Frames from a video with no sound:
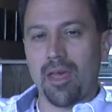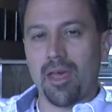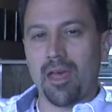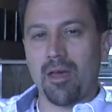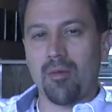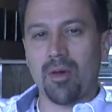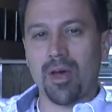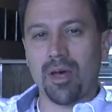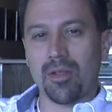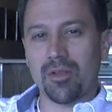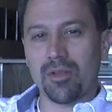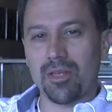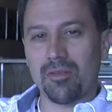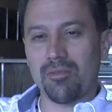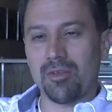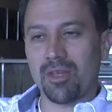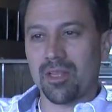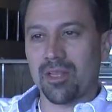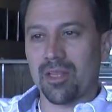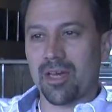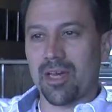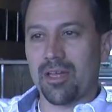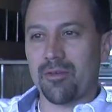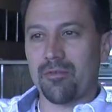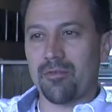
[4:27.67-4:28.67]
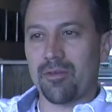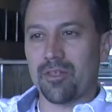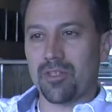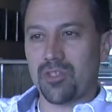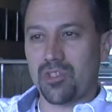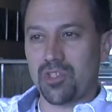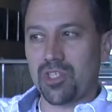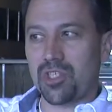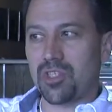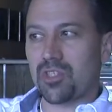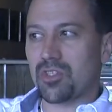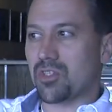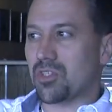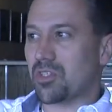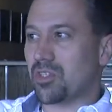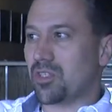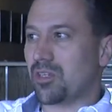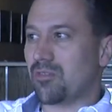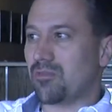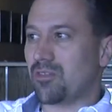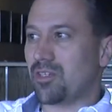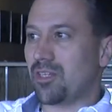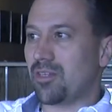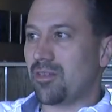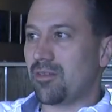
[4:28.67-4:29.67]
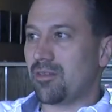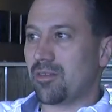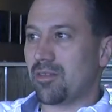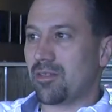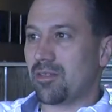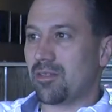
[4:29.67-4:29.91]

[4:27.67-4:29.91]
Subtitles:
about living life as Jesus lived it,